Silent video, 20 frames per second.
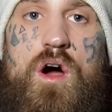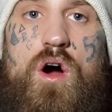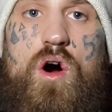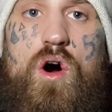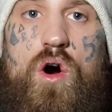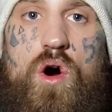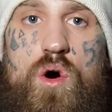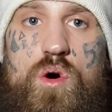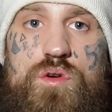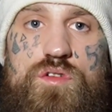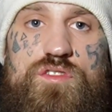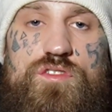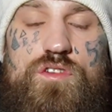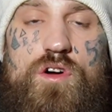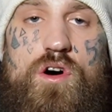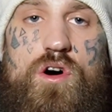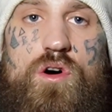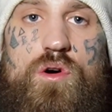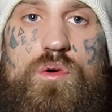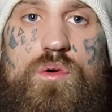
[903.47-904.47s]

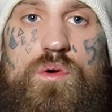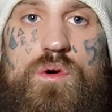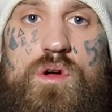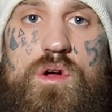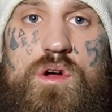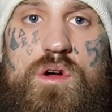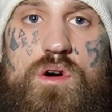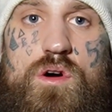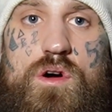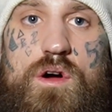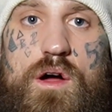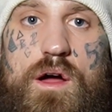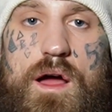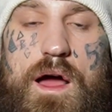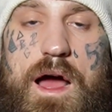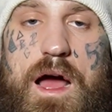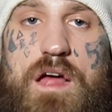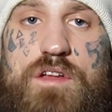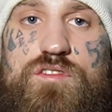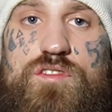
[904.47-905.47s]
also
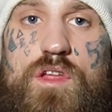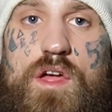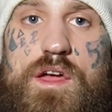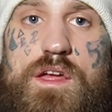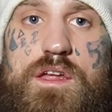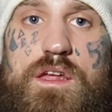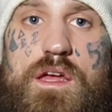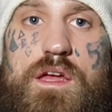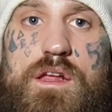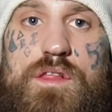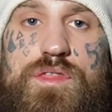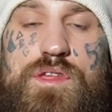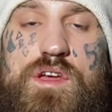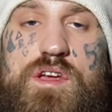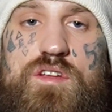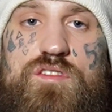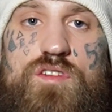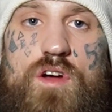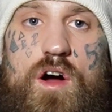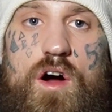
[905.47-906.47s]
has like
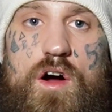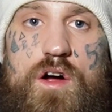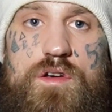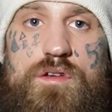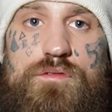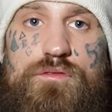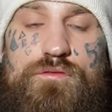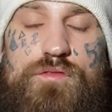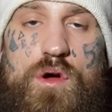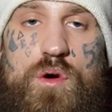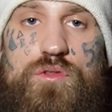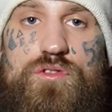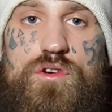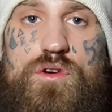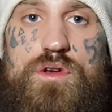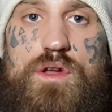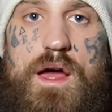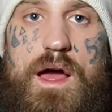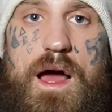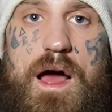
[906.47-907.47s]
these
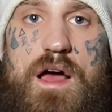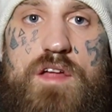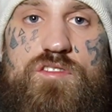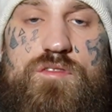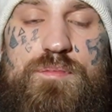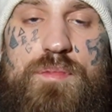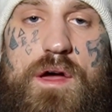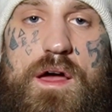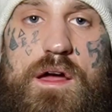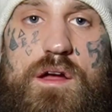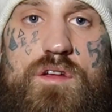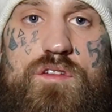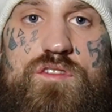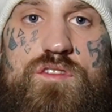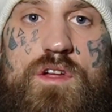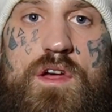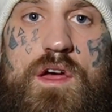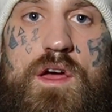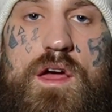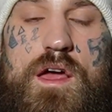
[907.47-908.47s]
unfiltered
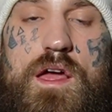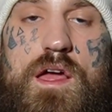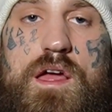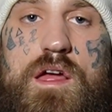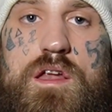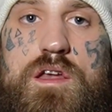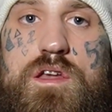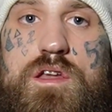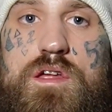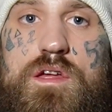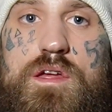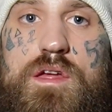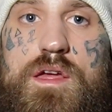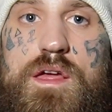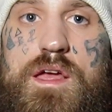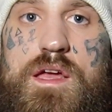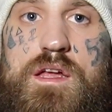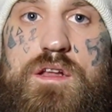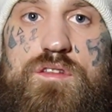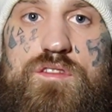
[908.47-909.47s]
aspects in
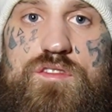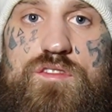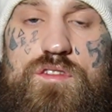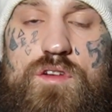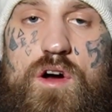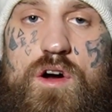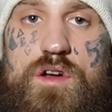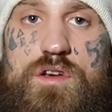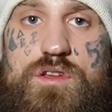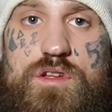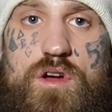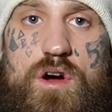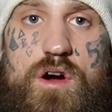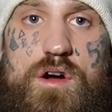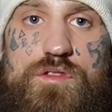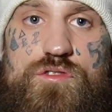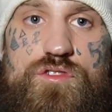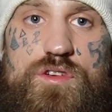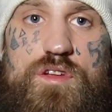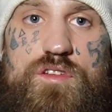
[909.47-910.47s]
its
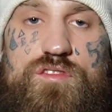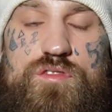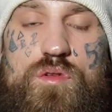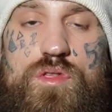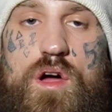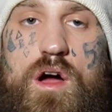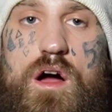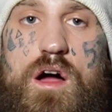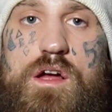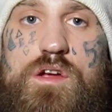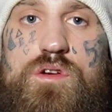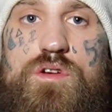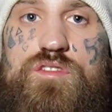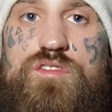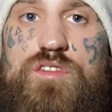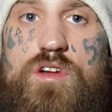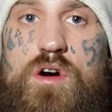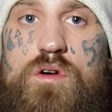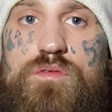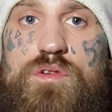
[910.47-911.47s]
unconscious. So the higher
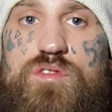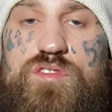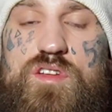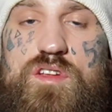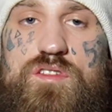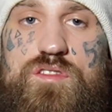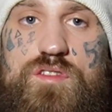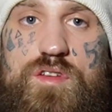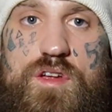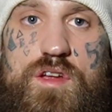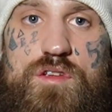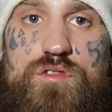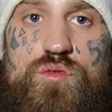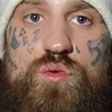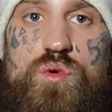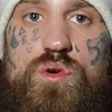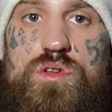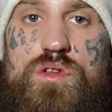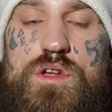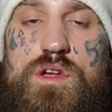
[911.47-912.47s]
self is
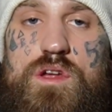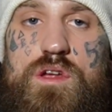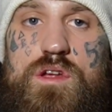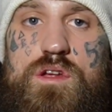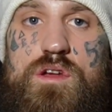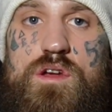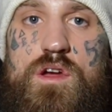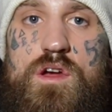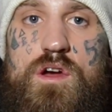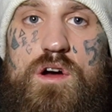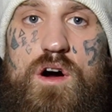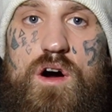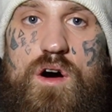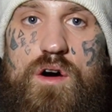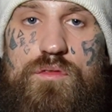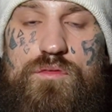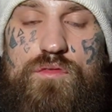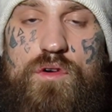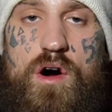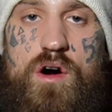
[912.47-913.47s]
continually
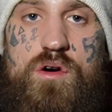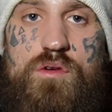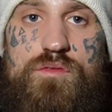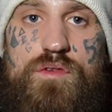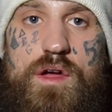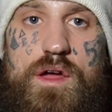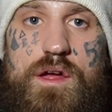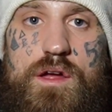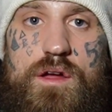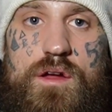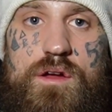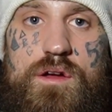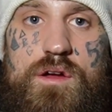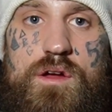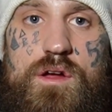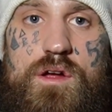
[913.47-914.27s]
evolving.